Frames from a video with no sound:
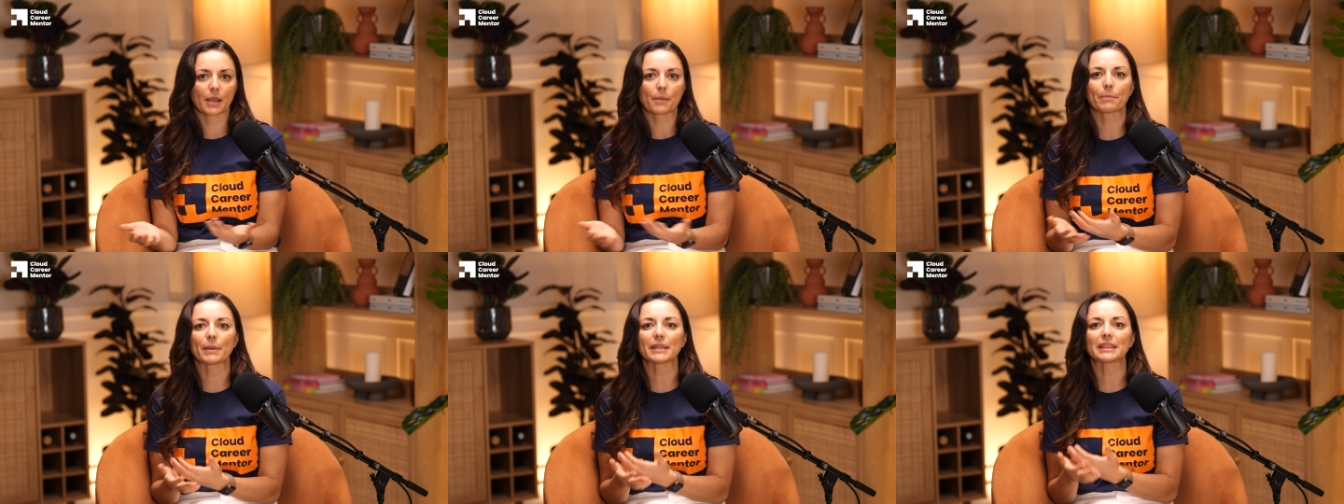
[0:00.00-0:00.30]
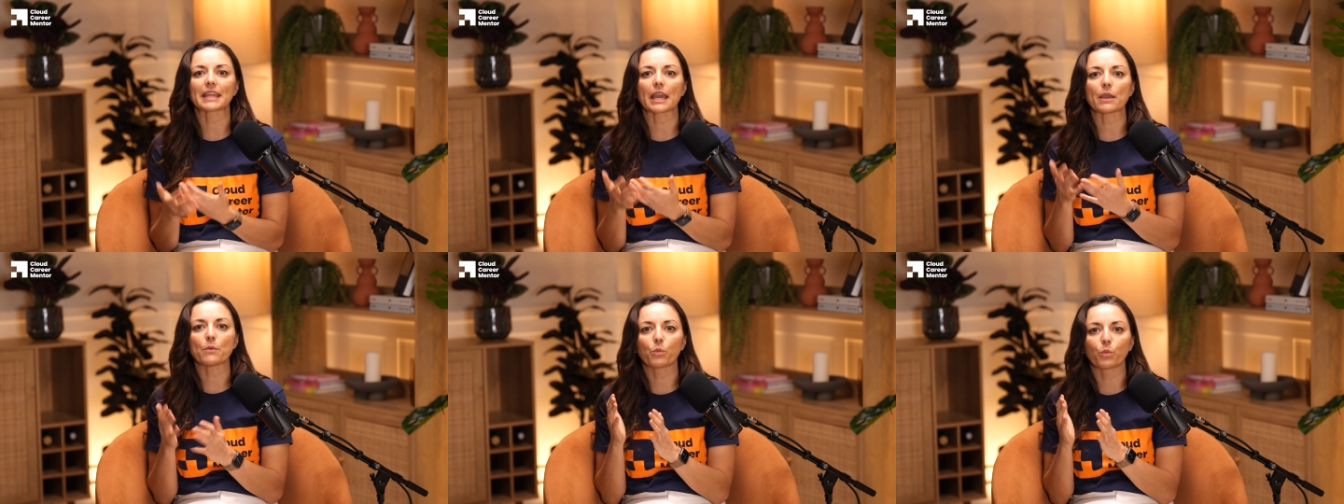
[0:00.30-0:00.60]

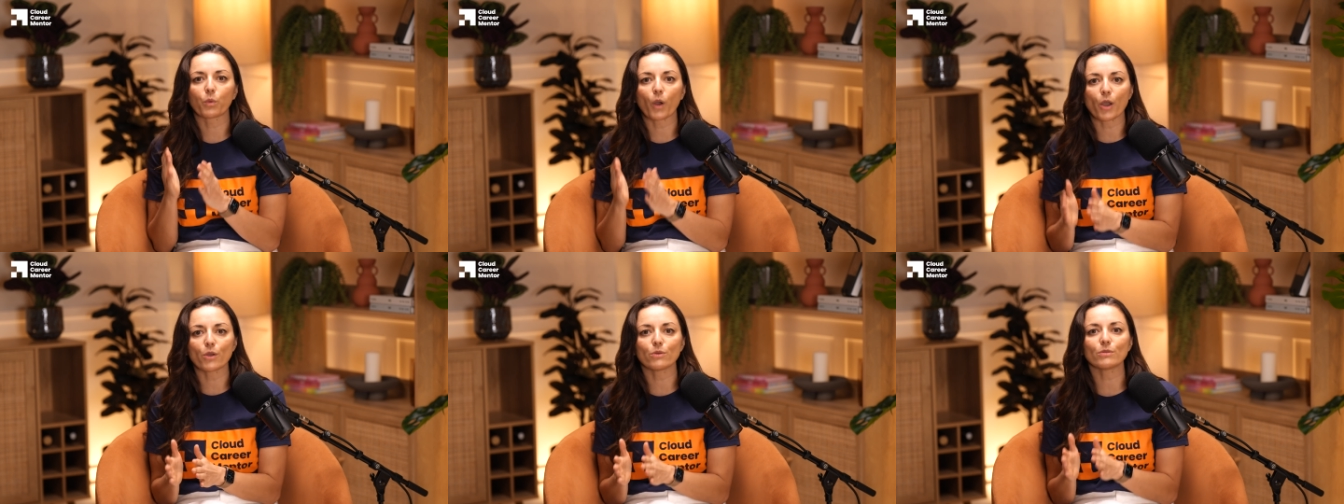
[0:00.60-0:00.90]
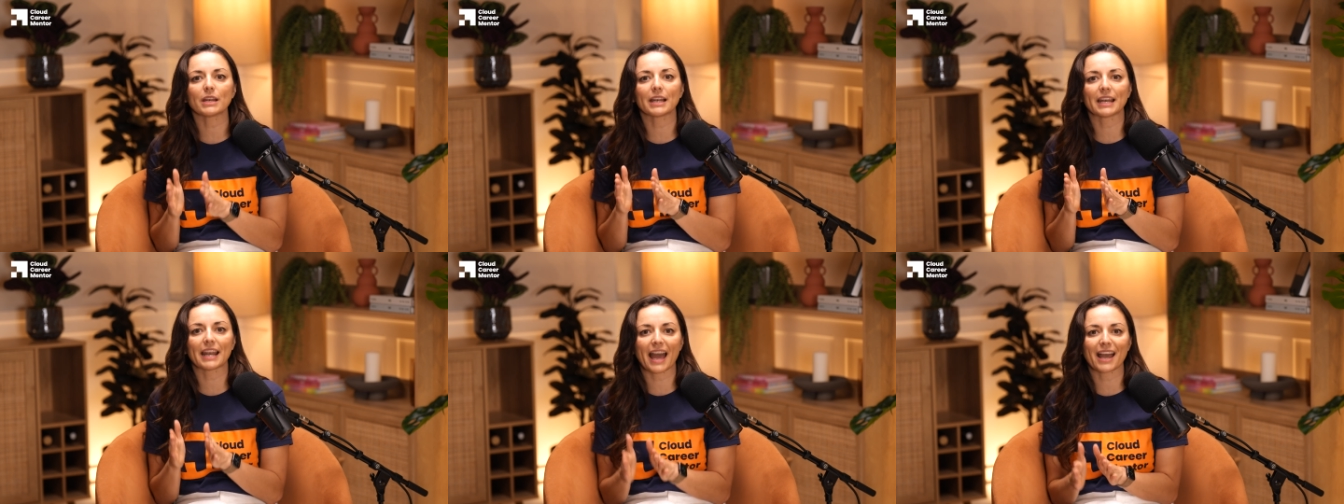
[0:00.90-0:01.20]
but they
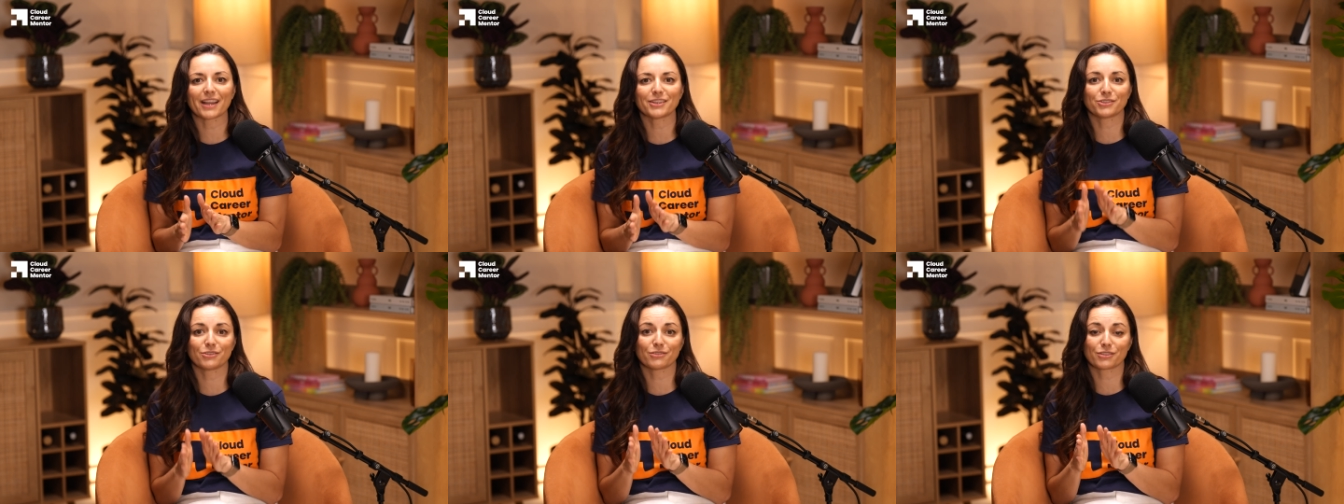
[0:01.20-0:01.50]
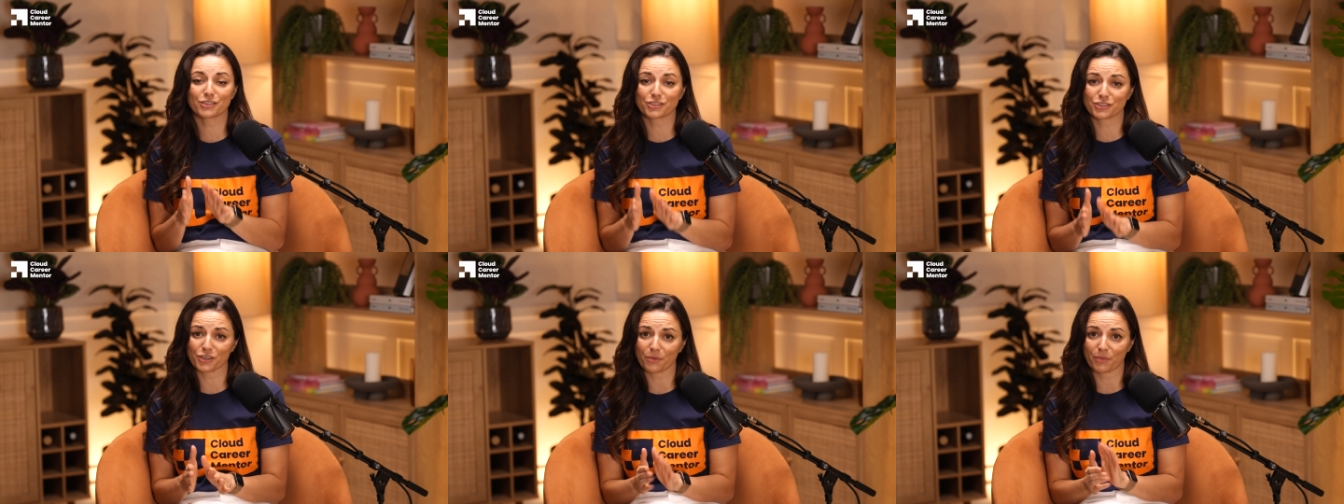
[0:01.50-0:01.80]
won't land you
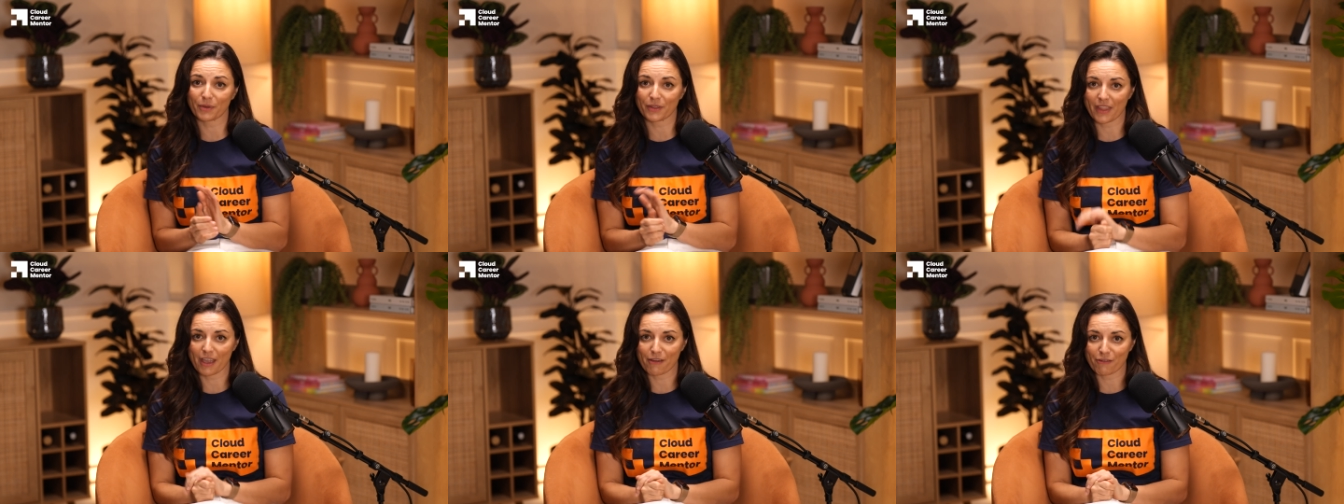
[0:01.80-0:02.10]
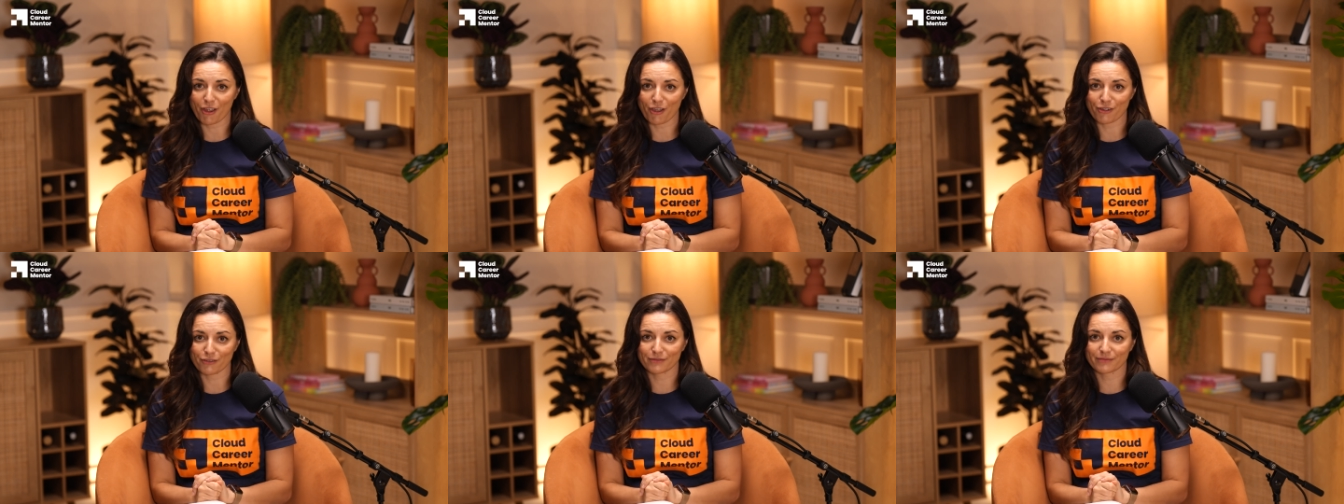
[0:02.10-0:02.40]
the job on
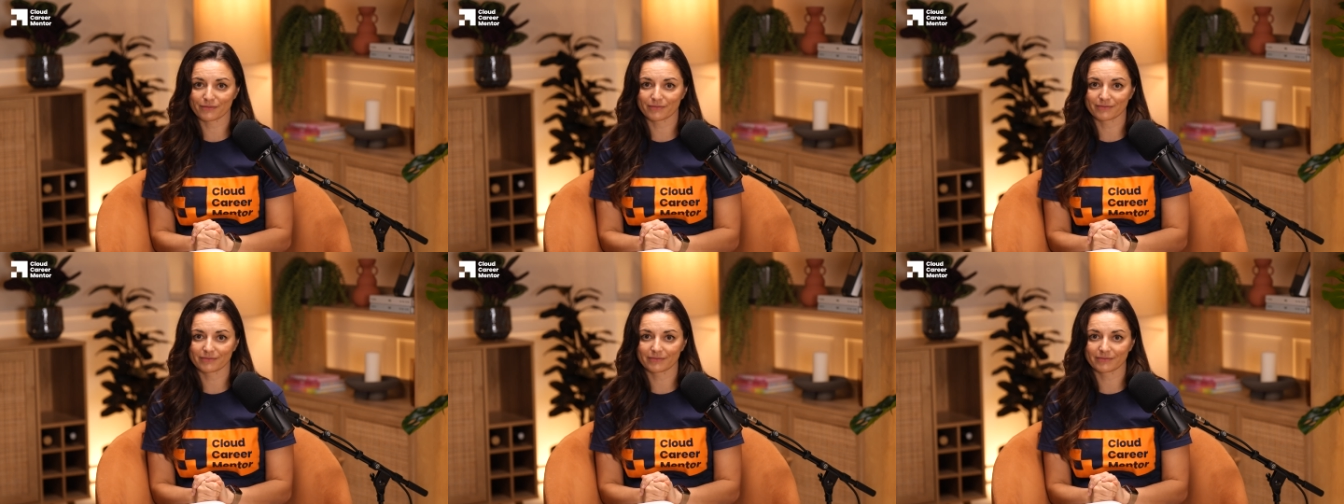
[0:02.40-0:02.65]
their own.